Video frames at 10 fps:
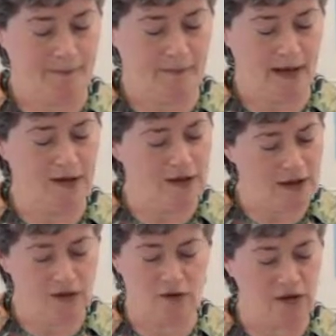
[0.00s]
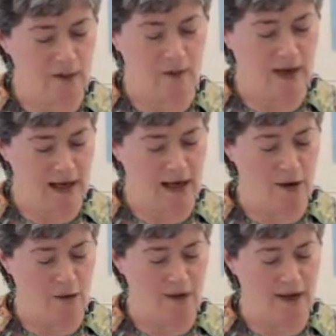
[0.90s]
I singed some of my
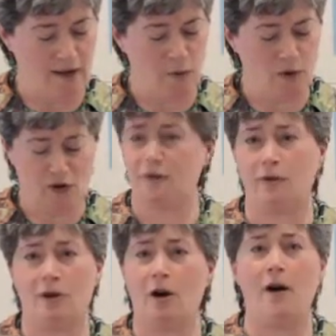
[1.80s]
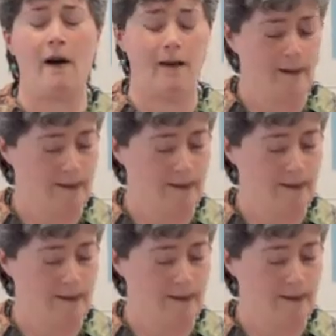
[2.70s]
hair when I wished for a car.